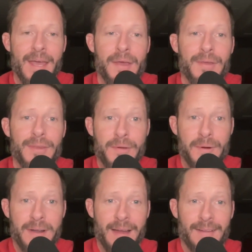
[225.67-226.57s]
you are
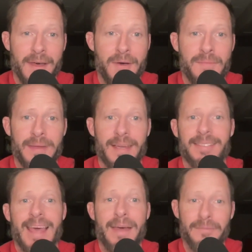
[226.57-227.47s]
not alone because
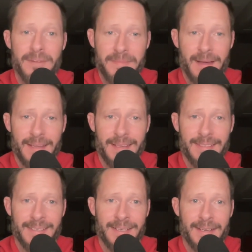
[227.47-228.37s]
everybody is
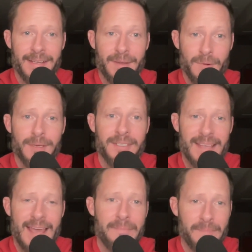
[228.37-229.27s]
in your
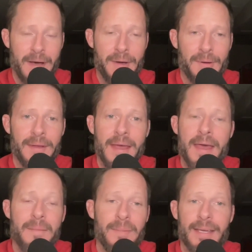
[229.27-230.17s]
same boat
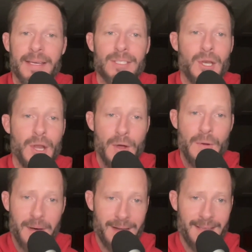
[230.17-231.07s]
because
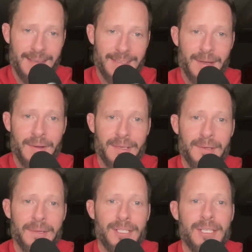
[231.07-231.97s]
nobody is going to
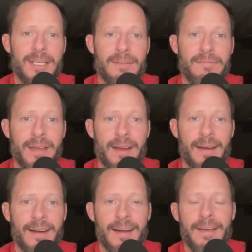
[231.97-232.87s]
achieve
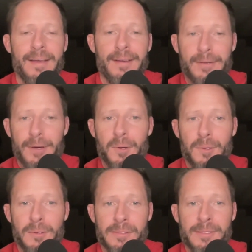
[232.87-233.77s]
their
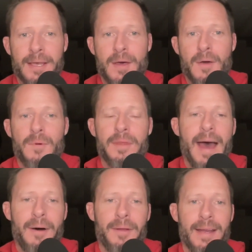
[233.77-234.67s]
goals
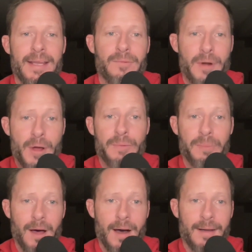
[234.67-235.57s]
without any
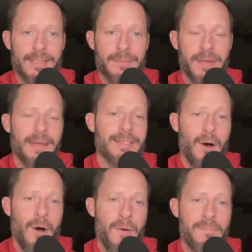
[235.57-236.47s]
roadblocks because
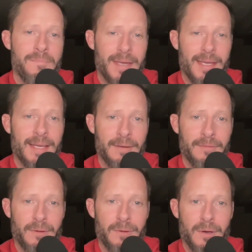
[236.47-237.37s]
all
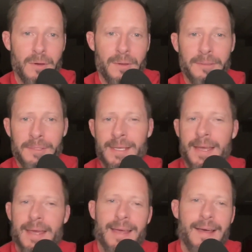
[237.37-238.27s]
meaningful goals
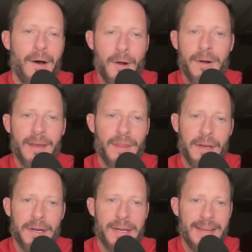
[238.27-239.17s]
aren't a
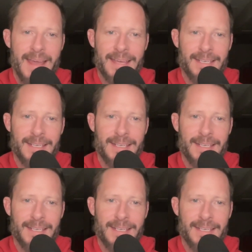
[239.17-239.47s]
30 day